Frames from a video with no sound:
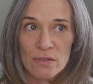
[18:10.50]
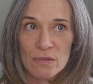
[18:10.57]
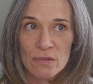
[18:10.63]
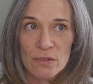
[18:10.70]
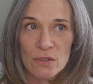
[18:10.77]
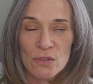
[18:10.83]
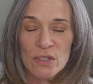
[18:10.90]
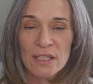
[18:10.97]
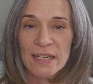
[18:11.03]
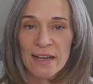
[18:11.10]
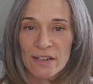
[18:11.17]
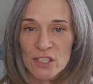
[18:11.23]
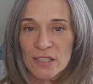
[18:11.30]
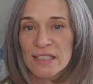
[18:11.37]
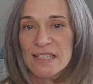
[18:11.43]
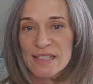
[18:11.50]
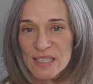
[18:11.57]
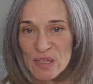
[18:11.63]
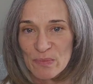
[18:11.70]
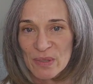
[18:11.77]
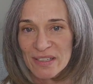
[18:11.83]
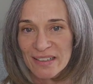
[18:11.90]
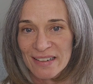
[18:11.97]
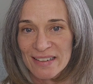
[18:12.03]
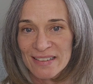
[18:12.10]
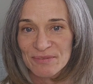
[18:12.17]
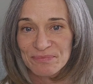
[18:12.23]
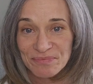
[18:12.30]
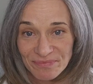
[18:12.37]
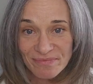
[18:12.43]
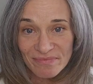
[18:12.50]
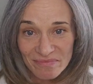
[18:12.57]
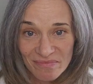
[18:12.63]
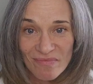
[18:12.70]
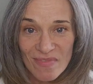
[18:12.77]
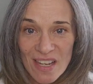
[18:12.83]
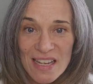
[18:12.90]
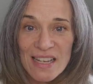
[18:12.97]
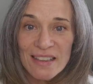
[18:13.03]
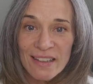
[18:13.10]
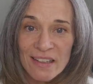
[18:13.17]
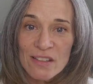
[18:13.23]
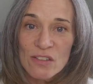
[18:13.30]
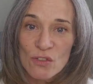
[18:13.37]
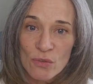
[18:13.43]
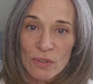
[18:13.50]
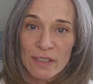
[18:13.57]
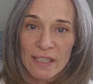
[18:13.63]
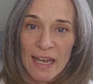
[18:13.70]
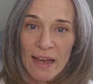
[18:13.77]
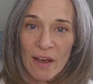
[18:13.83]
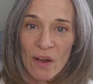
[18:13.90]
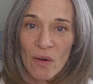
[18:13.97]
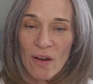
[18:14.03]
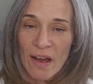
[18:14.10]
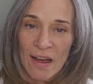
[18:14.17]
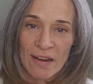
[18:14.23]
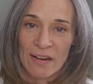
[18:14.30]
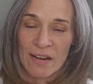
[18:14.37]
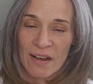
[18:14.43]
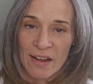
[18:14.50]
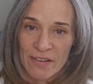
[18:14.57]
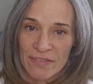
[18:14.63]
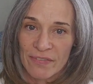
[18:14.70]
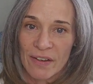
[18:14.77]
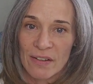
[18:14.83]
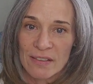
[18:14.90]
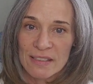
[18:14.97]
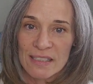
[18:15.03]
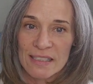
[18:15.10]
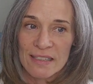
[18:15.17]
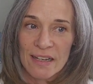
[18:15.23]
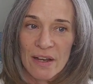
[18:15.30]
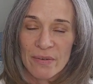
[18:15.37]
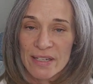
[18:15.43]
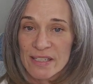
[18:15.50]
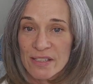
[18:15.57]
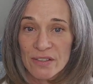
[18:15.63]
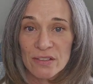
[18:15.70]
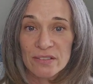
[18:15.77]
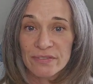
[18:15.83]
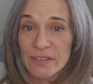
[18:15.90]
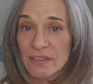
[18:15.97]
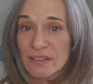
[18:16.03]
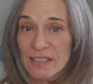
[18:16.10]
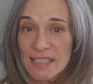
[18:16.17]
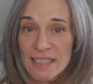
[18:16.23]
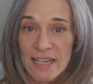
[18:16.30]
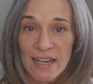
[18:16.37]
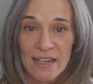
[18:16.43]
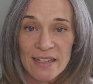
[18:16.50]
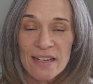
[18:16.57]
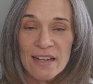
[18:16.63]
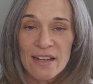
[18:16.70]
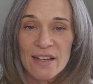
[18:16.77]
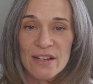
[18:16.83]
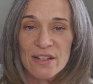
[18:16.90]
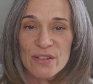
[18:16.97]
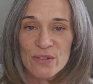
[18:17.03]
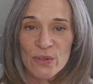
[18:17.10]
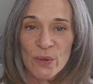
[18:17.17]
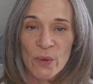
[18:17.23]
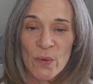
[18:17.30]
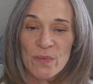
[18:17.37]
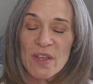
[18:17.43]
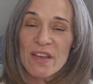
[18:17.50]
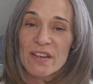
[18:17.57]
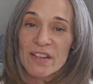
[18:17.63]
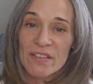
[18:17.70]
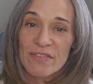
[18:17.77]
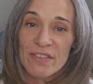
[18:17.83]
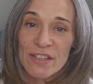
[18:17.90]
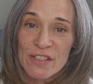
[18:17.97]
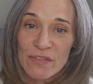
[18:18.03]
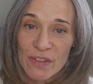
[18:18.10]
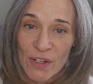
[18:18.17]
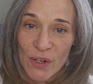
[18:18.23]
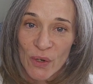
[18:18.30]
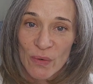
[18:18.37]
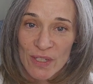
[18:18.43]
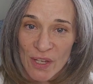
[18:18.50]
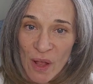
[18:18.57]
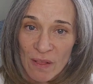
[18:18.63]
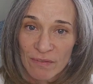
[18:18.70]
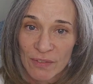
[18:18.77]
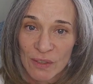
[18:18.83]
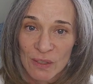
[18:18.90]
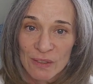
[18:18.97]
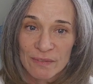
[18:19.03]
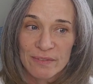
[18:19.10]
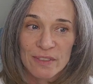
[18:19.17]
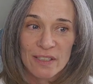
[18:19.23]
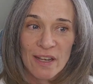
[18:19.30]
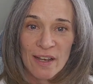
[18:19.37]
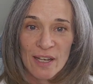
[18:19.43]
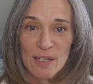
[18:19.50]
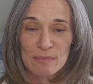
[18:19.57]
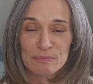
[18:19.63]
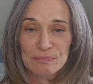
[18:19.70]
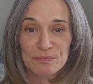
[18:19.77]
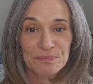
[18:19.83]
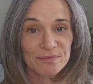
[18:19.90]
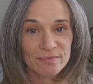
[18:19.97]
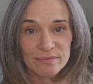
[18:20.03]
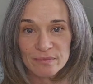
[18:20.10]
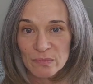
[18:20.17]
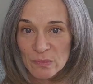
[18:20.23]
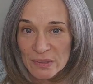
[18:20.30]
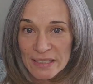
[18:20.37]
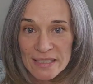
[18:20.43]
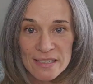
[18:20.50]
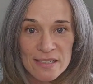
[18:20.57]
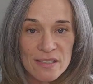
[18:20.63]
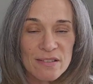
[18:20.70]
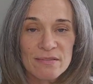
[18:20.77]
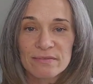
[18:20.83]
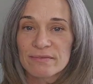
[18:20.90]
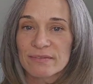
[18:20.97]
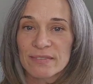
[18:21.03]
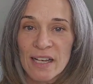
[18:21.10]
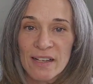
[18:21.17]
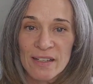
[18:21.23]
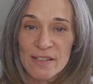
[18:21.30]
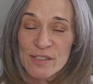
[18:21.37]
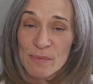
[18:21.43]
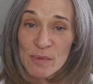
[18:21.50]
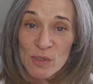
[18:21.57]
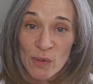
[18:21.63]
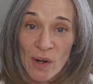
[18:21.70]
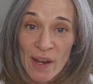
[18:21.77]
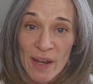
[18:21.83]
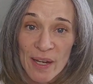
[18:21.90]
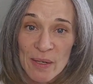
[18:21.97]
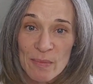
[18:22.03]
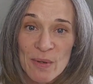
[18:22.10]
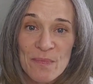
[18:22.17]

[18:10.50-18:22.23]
You can actually sleep at night. And that's truly how I felt and how I still feel today. So if this video was helpful, please subscribe,